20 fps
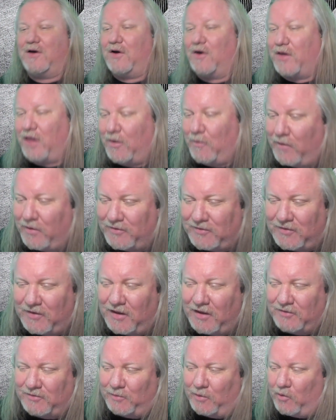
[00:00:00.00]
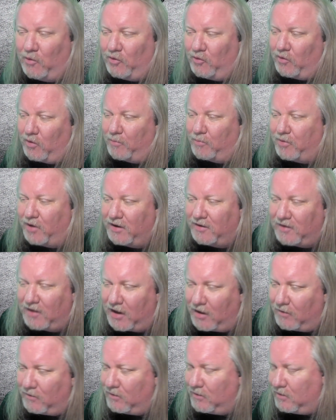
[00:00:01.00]
Okay, what's this? We're going to a
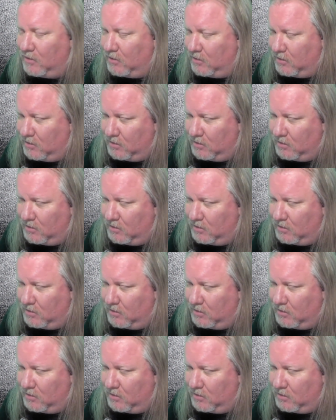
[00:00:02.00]
breakdown?